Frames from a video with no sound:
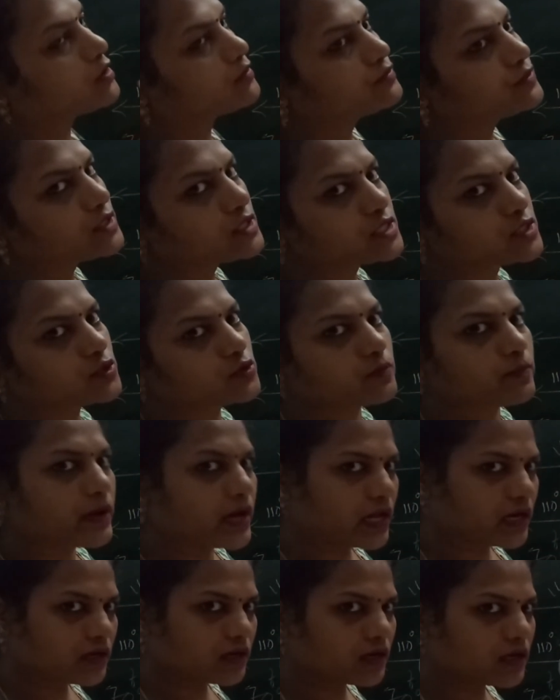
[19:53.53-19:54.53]
of these two
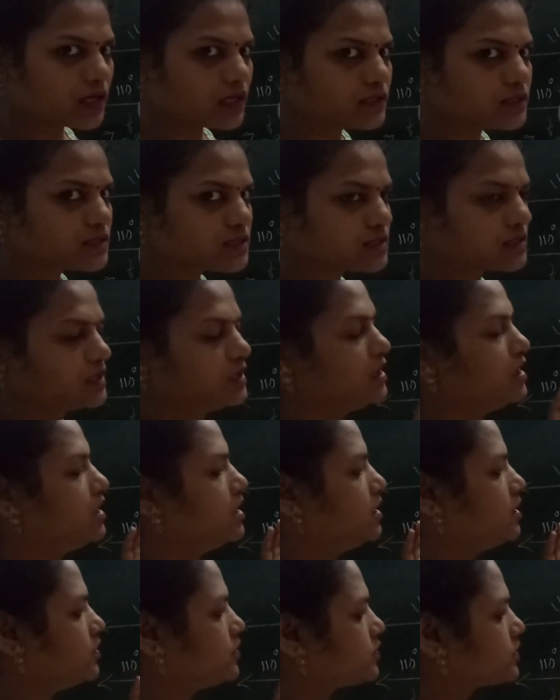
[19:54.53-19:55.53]
parallel lines.
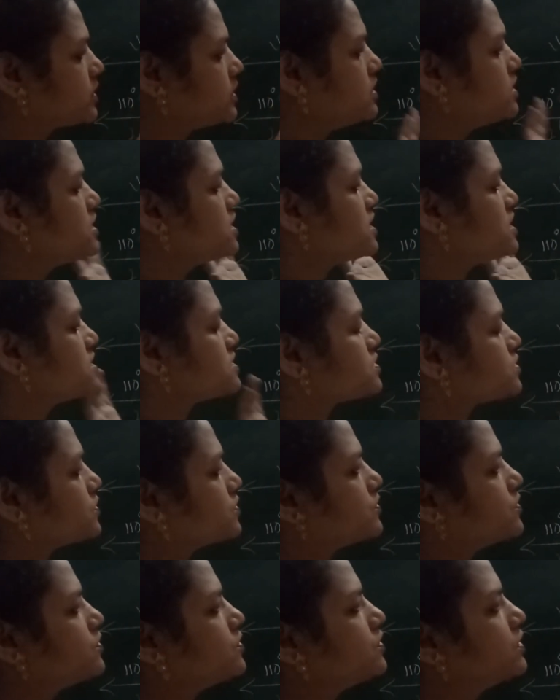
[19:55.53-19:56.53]
Okay,
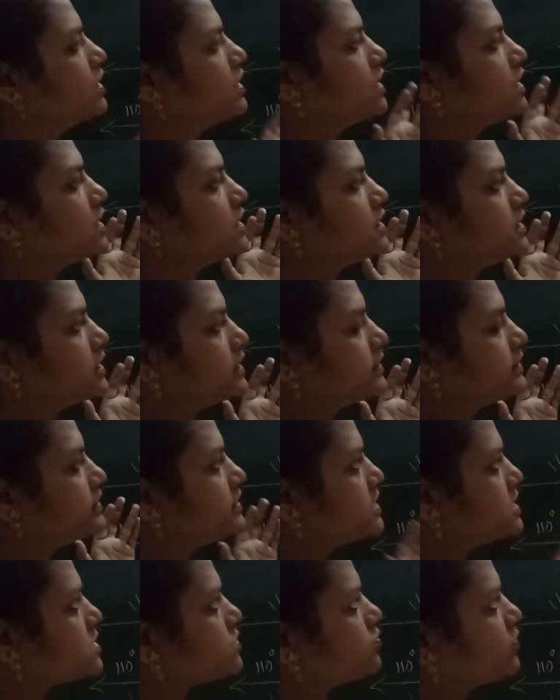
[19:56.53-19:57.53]
so
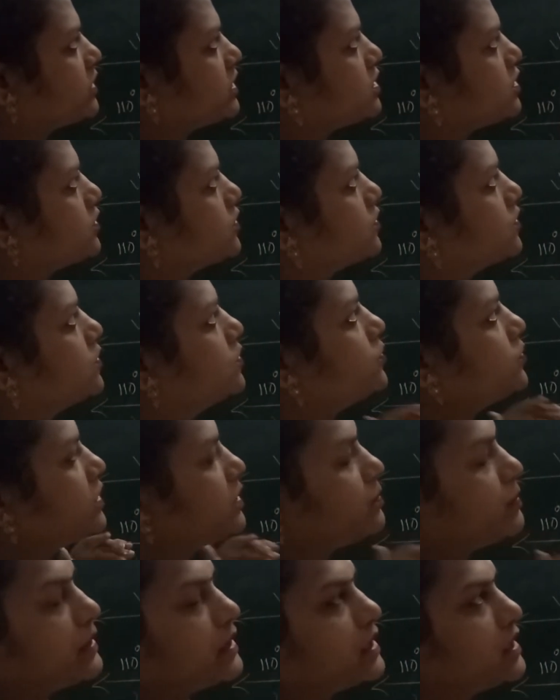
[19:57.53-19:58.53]
this video
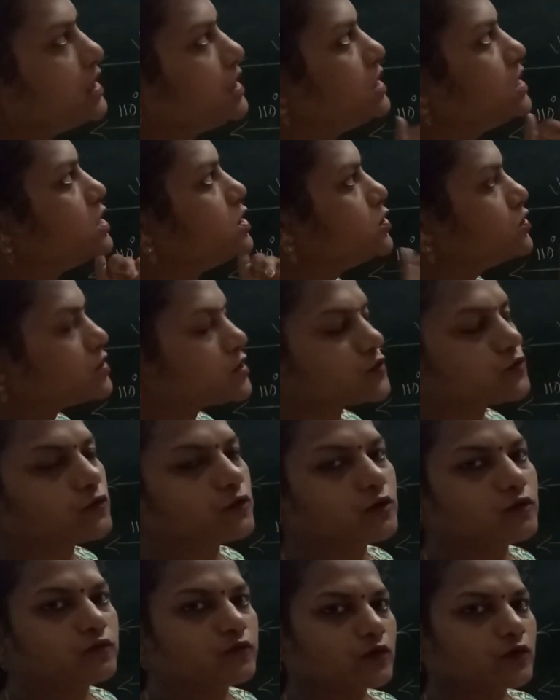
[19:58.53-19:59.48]
will be useful